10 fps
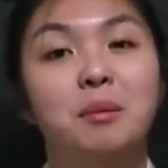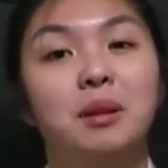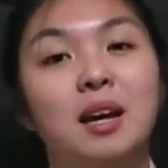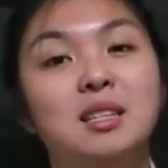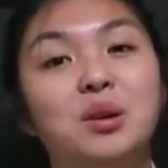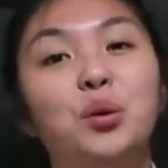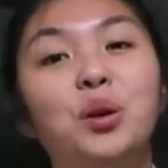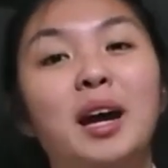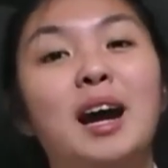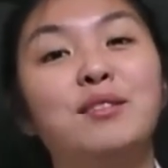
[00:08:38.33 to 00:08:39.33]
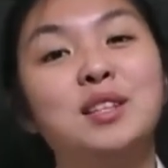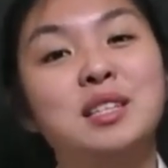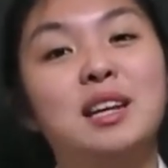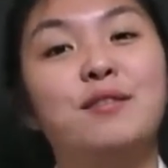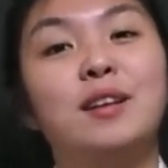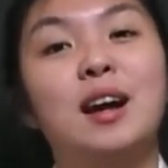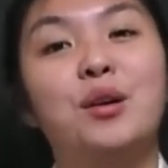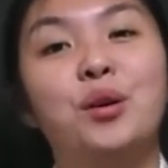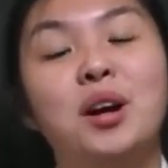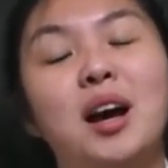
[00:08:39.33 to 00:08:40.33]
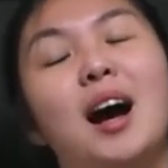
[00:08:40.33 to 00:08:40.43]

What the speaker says: But that's all I have to say for now.